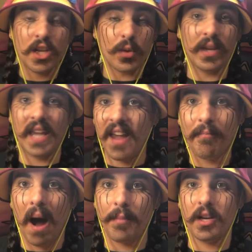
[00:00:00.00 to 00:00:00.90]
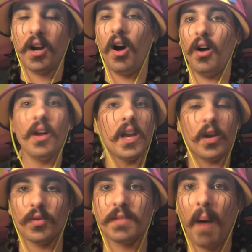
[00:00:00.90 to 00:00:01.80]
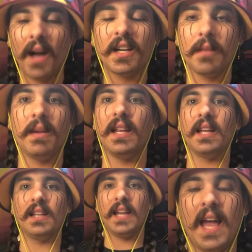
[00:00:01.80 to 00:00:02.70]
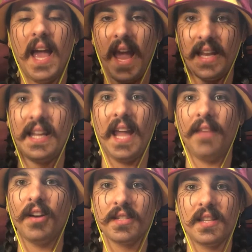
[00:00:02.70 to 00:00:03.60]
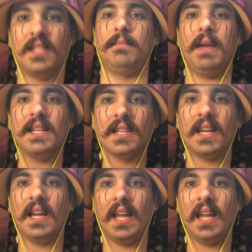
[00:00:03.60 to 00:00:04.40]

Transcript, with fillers: So we gave Bobby a call. He responded immediately, and he gave us this amazing